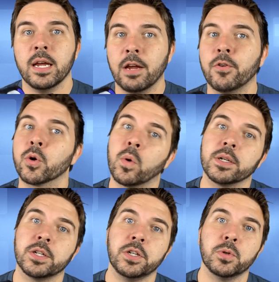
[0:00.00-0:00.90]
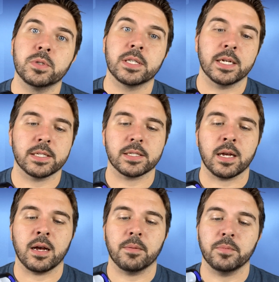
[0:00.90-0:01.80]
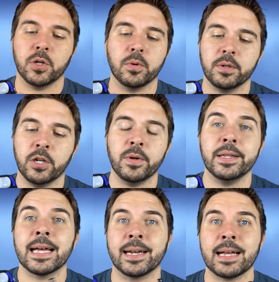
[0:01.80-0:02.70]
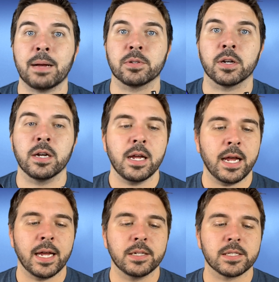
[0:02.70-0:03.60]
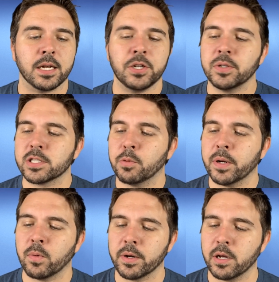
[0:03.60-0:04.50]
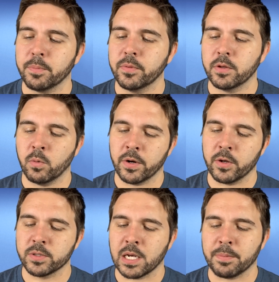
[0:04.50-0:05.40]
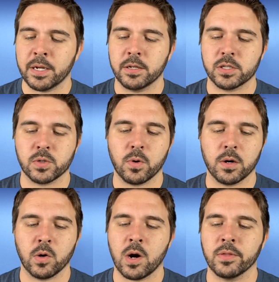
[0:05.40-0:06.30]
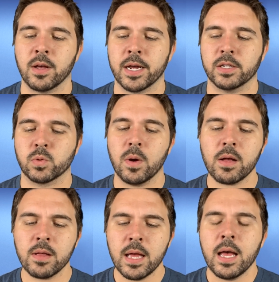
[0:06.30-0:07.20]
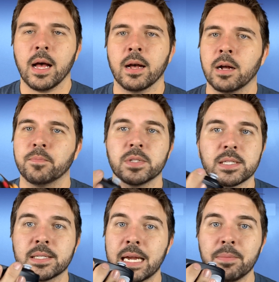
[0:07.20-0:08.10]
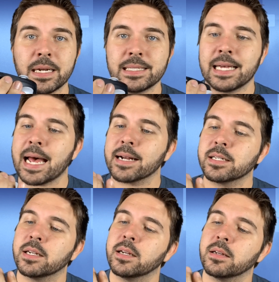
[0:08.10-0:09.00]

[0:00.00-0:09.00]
if you're going to use this. You need that adapter, and you can still pick one of those up in a store or online as well. Same exact,